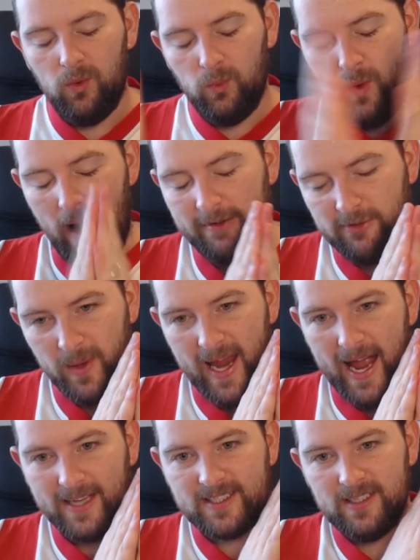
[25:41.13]
Where are we
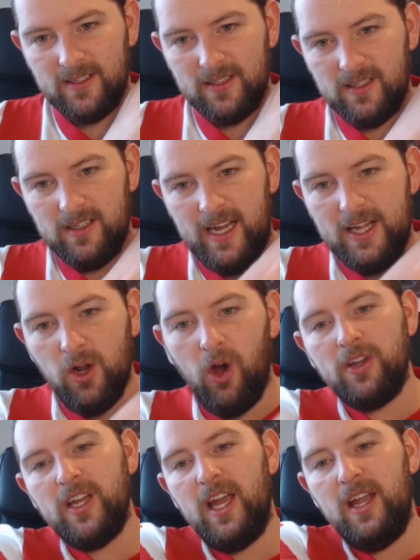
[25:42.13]
at? In
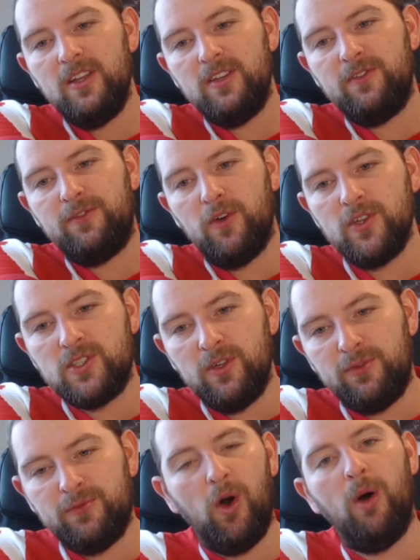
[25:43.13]
order for us to
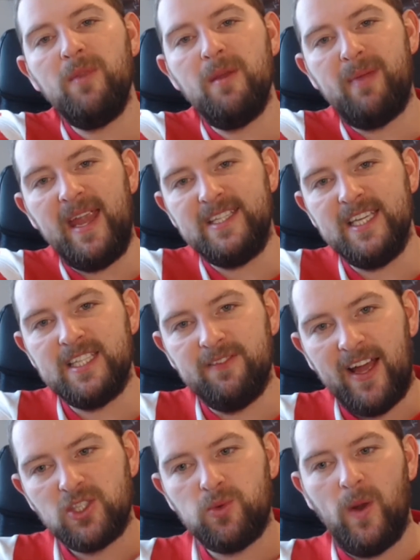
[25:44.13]
form the basis of
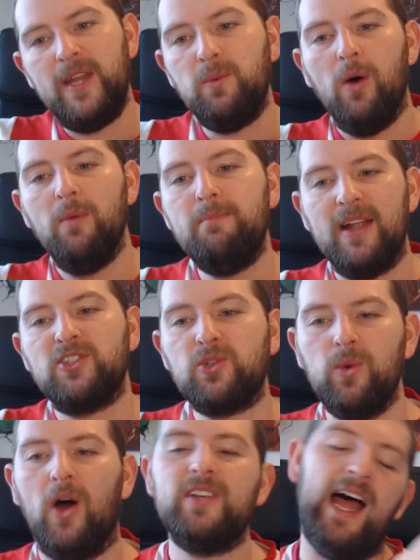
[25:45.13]
our 21-man
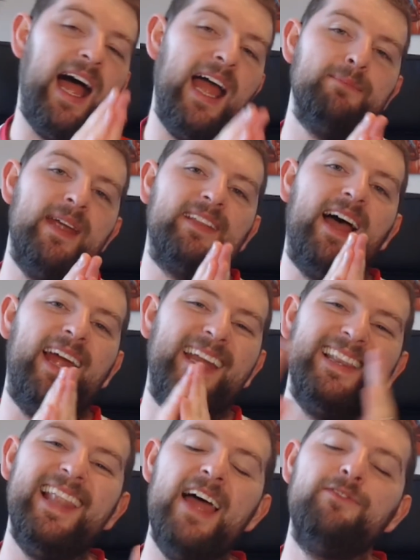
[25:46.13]
squad, I make that
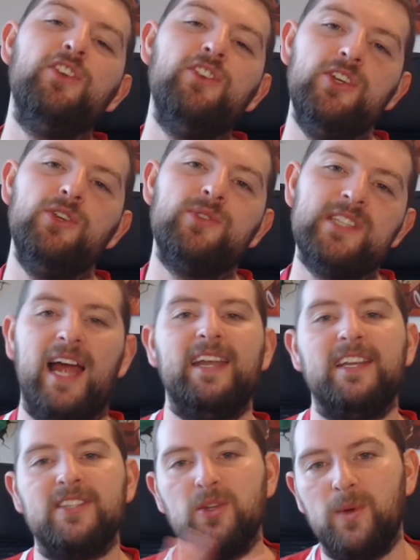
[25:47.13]
11 new
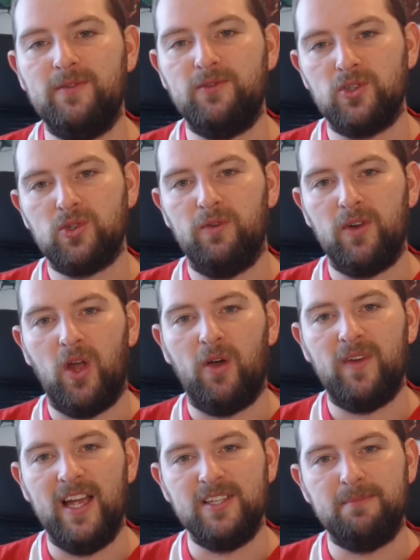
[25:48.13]
signings that we've just covered off
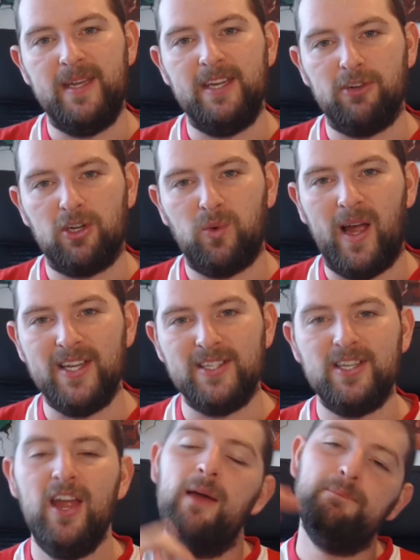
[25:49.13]
as being
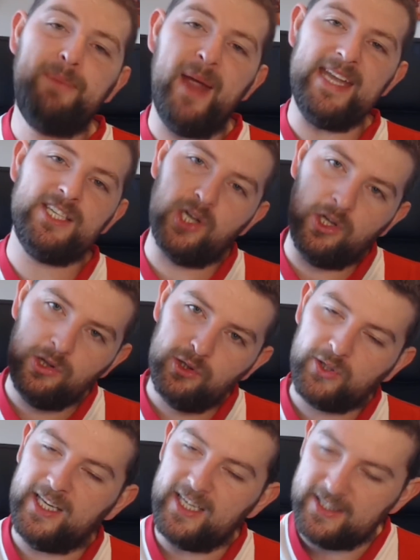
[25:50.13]
required based on
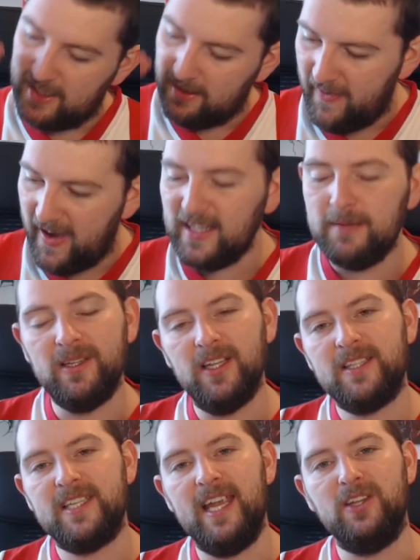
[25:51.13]
looking at the
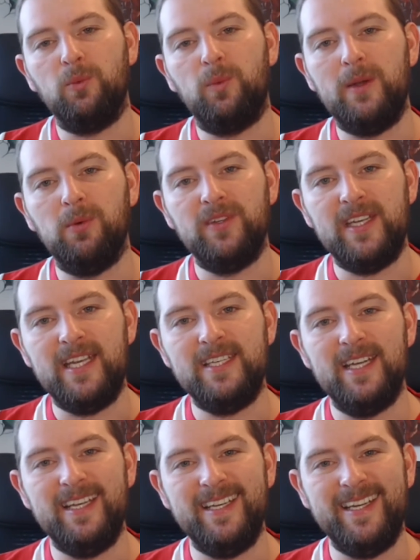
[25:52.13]
availability that we will need
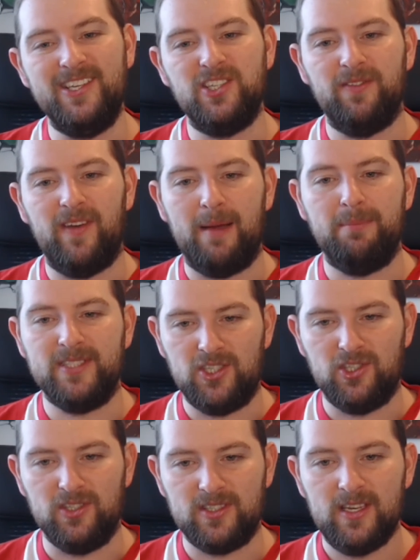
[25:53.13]
in each of our
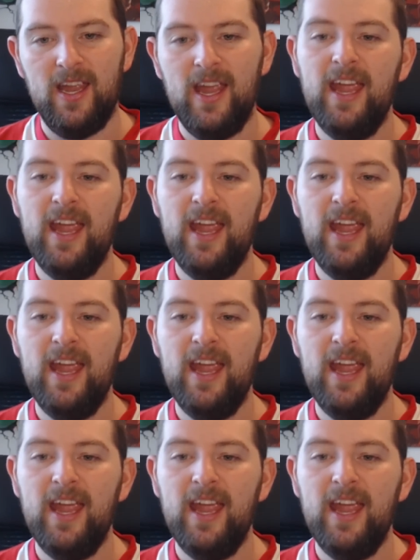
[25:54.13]
positions.